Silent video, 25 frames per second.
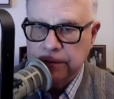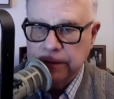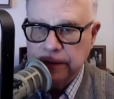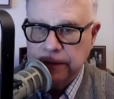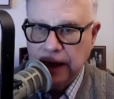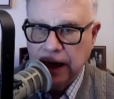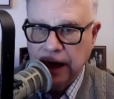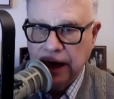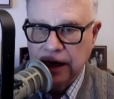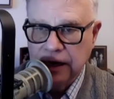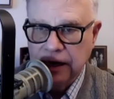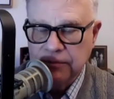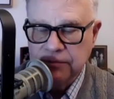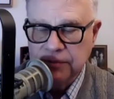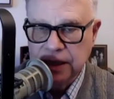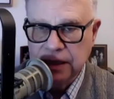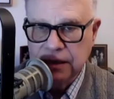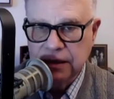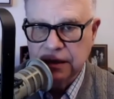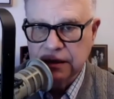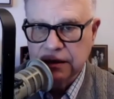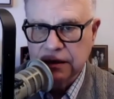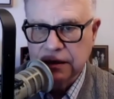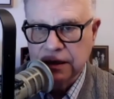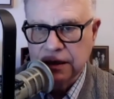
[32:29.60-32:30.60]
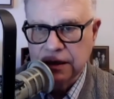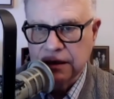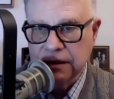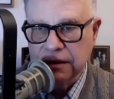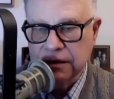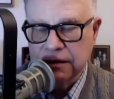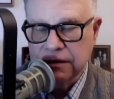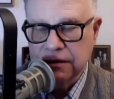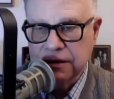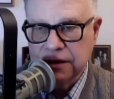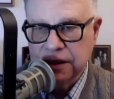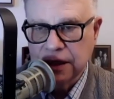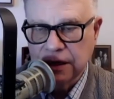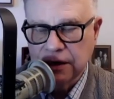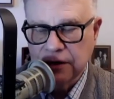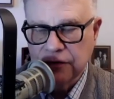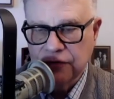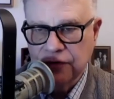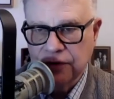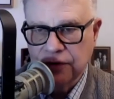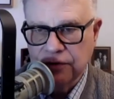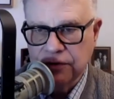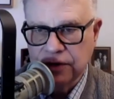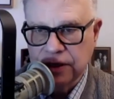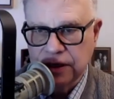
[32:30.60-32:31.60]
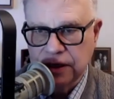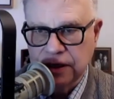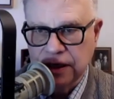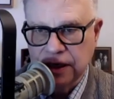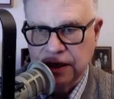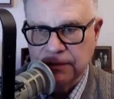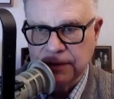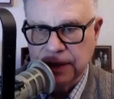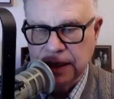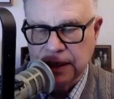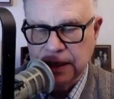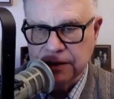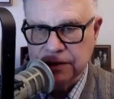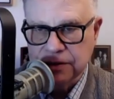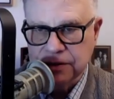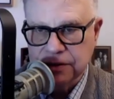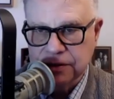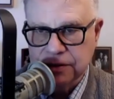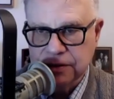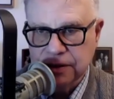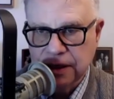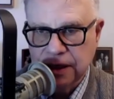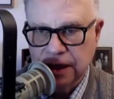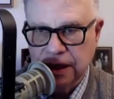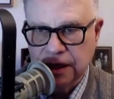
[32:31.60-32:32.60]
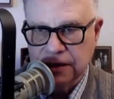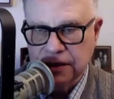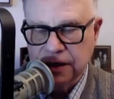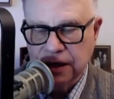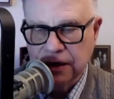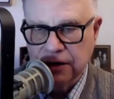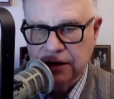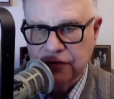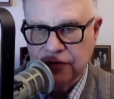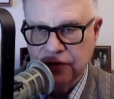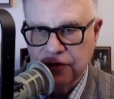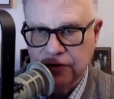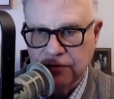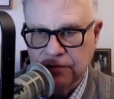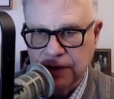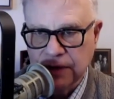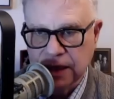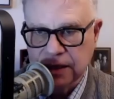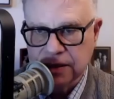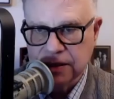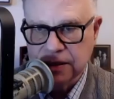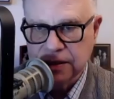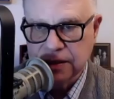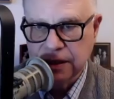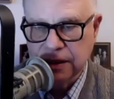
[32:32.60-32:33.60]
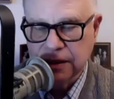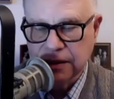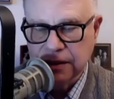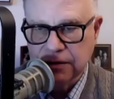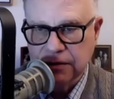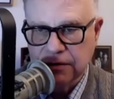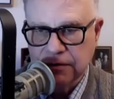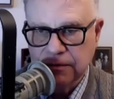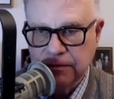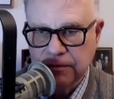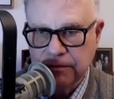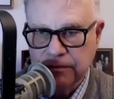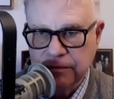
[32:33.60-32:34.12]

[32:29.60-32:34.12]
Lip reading: I immediately telephoned EMS and telephoned my son,